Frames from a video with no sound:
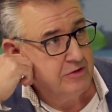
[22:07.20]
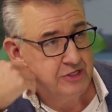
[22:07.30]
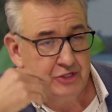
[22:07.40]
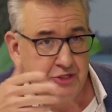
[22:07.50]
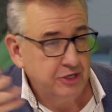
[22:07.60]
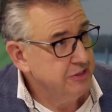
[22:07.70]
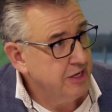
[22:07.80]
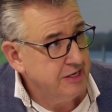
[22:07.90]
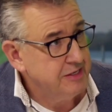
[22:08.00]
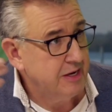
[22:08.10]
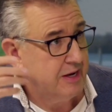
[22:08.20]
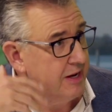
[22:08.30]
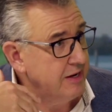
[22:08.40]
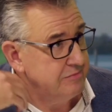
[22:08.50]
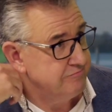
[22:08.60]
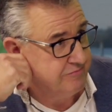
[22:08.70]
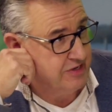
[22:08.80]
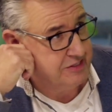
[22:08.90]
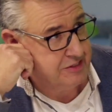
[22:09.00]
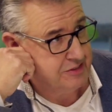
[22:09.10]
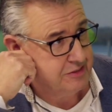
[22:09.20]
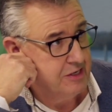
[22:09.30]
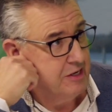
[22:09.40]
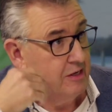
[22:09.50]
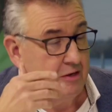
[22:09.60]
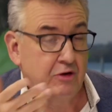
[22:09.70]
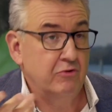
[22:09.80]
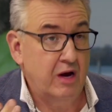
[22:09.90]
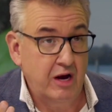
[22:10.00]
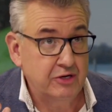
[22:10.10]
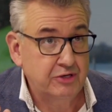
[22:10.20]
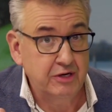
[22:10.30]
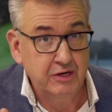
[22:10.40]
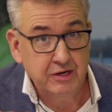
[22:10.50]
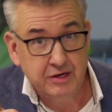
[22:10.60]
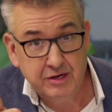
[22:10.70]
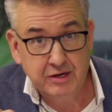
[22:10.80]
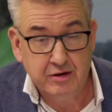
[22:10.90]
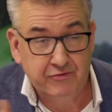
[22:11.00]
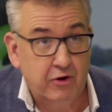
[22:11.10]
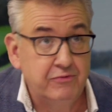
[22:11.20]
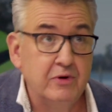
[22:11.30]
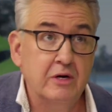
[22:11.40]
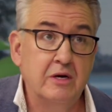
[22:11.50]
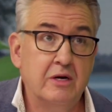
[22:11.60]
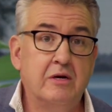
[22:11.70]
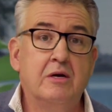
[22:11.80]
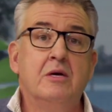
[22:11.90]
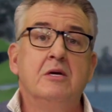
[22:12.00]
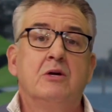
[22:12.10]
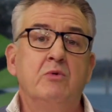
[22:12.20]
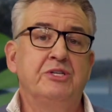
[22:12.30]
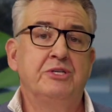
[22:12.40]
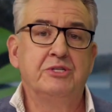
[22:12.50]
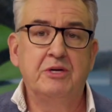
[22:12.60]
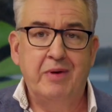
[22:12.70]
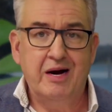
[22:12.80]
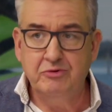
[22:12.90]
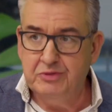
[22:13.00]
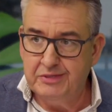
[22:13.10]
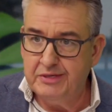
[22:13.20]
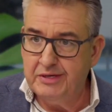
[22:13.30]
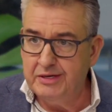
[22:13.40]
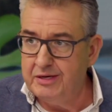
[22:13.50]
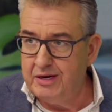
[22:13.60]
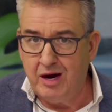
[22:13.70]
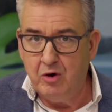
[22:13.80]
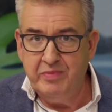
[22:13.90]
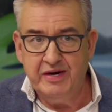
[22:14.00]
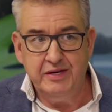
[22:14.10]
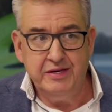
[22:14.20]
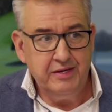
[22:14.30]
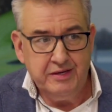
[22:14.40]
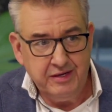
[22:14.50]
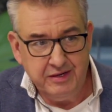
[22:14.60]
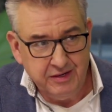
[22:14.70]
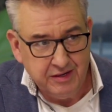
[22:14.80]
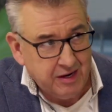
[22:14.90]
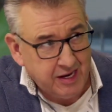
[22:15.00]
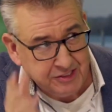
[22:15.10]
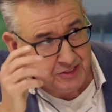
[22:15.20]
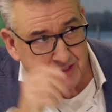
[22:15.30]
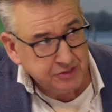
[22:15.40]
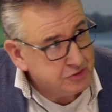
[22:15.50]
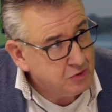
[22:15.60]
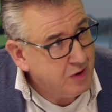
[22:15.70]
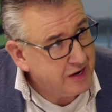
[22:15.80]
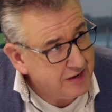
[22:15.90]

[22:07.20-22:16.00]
Registering data. That's asking for questions about how many licenses do I